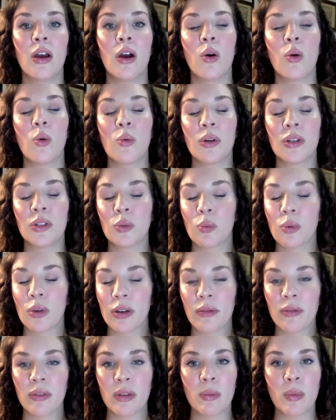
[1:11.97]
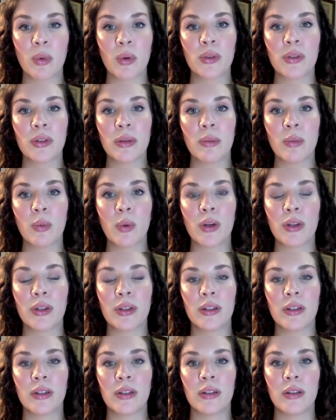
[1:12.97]
who was one of the most
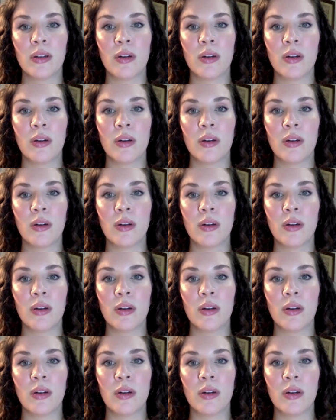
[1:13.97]
important